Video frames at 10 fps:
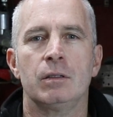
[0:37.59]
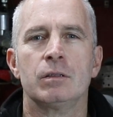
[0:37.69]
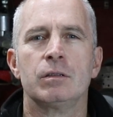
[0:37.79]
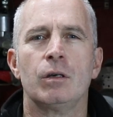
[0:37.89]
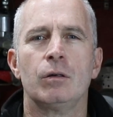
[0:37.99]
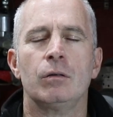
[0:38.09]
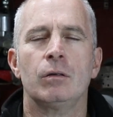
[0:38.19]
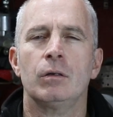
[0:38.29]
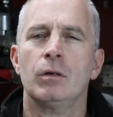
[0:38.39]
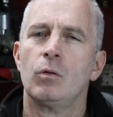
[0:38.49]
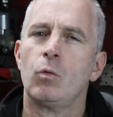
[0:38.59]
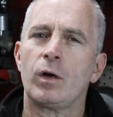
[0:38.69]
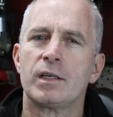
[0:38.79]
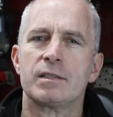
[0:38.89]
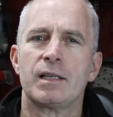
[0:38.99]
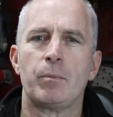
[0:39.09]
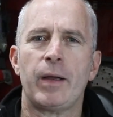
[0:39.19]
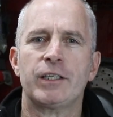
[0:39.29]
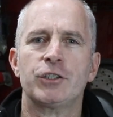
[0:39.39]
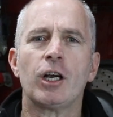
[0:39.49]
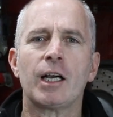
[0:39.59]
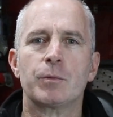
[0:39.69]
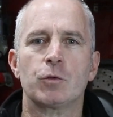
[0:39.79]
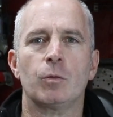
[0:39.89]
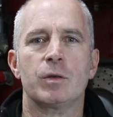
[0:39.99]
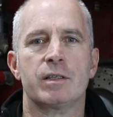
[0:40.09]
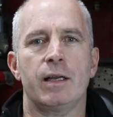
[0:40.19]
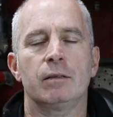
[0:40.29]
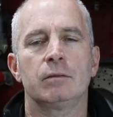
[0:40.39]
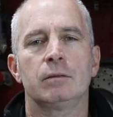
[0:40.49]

So what does that make shock absorbers then?